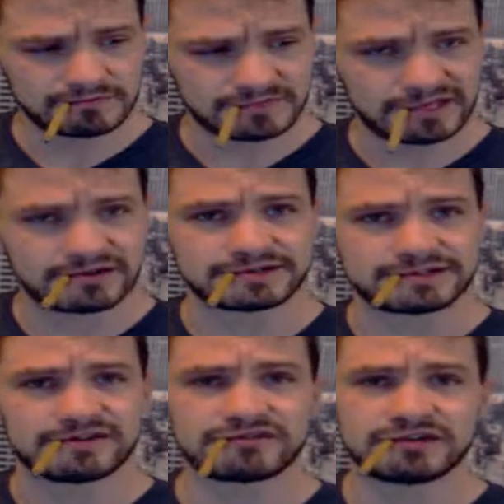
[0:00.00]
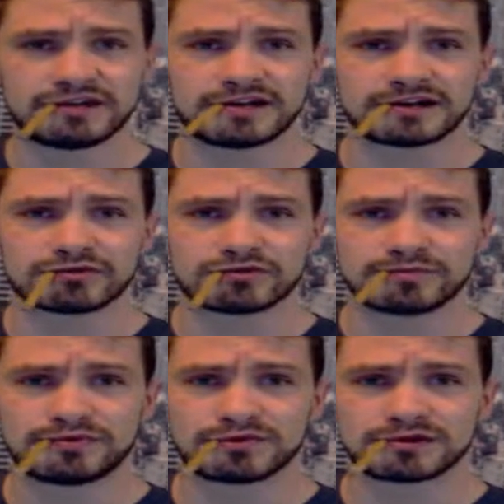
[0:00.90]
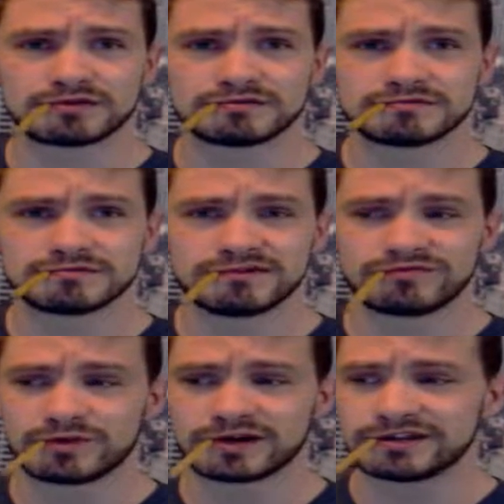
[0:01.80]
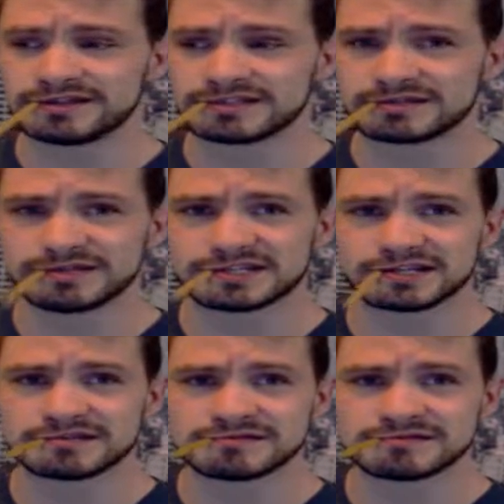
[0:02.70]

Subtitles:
they are definitely not gonna report if one of these is missing.